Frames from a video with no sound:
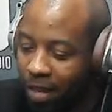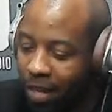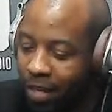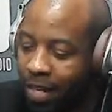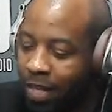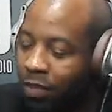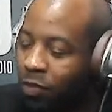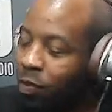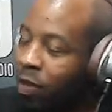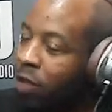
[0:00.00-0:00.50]
And
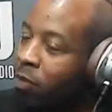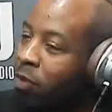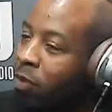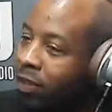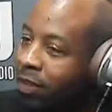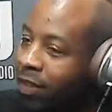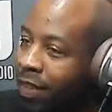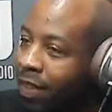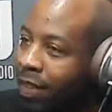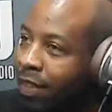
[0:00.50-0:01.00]
that's what it was
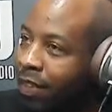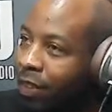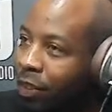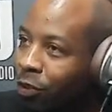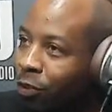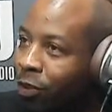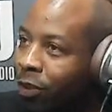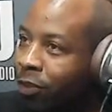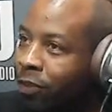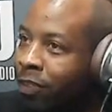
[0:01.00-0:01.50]
said
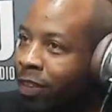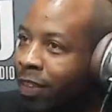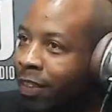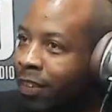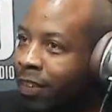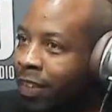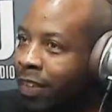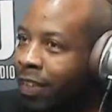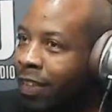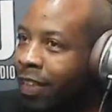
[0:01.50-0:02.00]
though. It was like
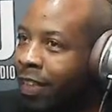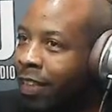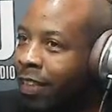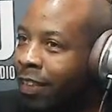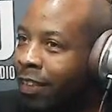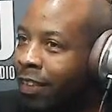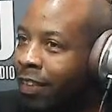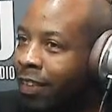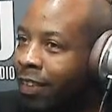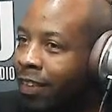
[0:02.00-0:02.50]
saying that
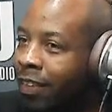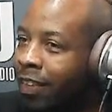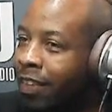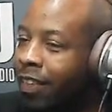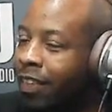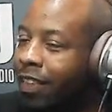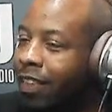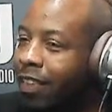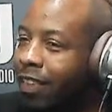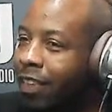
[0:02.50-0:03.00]

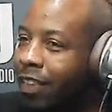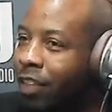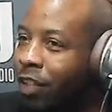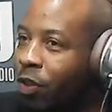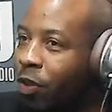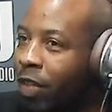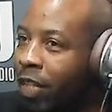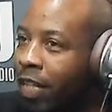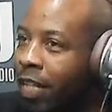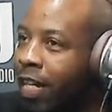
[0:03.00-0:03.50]

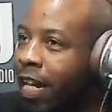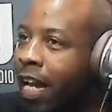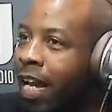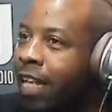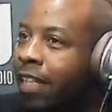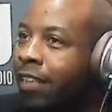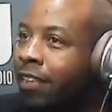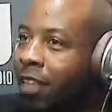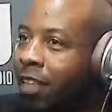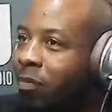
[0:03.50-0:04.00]
he
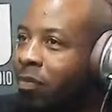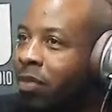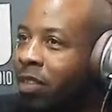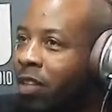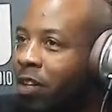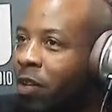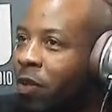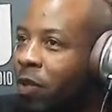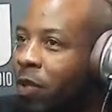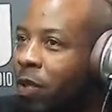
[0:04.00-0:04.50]
has something
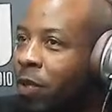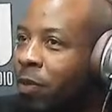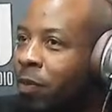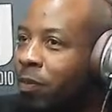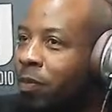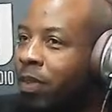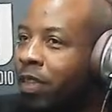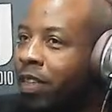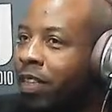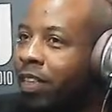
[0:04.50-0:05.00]
on them,
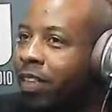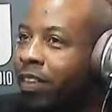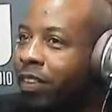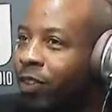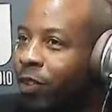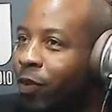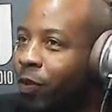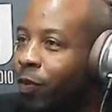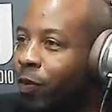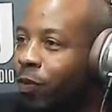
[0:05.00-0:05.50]

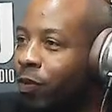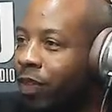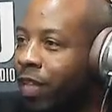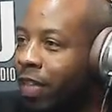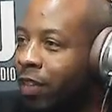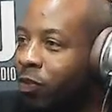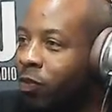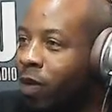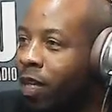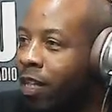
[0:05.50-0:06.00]
so
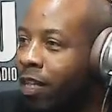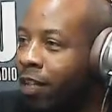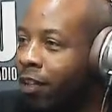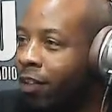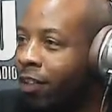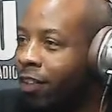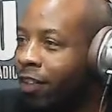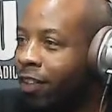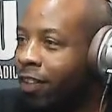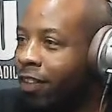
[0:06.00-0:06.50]
that's why
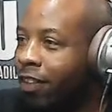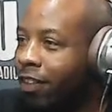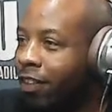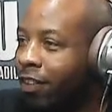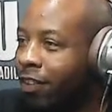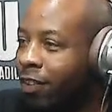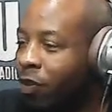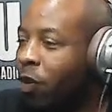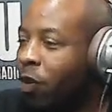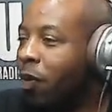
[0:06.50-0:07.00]
they're
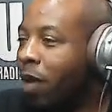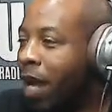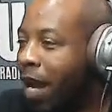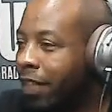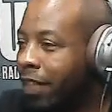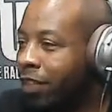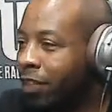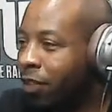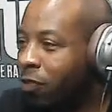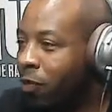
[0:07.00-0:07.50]

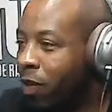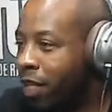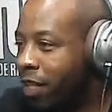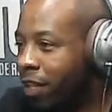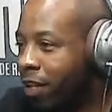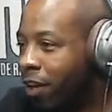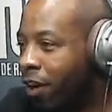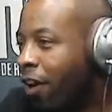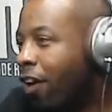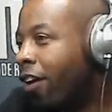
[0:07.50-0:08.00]
acting the way
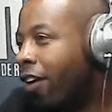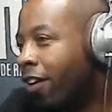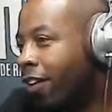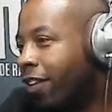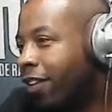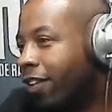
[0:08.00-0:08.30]
they are.